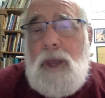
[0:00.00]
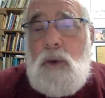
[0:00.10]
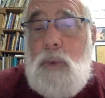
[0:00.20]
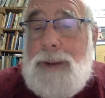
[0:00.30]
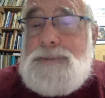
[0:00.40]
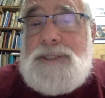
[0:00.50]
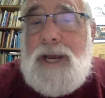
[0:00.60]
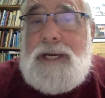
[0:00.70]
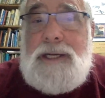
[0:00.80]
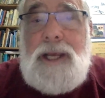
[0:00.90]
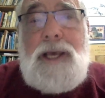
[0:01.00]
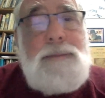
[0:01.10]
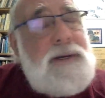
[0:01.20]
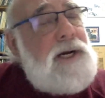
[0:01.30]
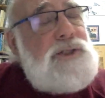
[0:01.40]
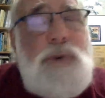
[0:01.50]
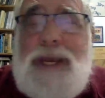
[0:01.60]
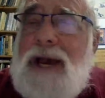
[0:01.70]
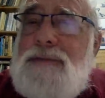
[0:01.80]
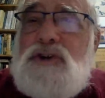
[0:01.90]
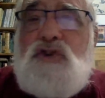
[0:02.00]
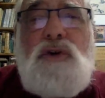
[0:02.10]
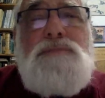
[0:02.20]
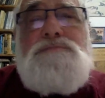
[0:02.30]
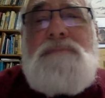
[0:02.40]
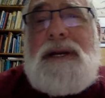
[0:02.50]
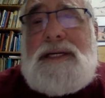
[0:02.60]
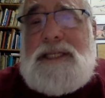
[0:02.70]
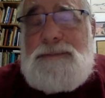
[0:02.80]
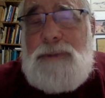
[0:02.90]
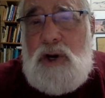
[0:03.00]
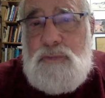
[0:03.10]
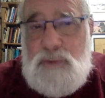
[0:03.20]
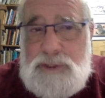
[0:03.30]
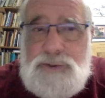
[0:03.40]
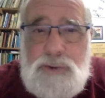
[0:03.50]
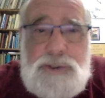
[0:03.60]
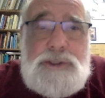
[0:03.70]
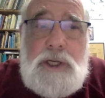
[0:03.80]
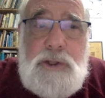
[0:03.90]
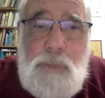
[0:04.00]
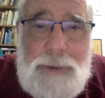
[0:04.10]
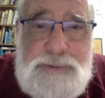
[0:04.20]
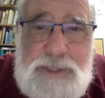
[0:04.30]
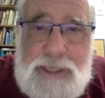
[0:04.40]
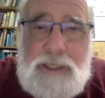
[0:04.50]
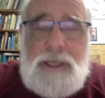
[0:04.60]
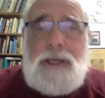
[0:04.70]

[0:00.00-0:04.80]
a website, because we have a tremendous amount of resources on the website.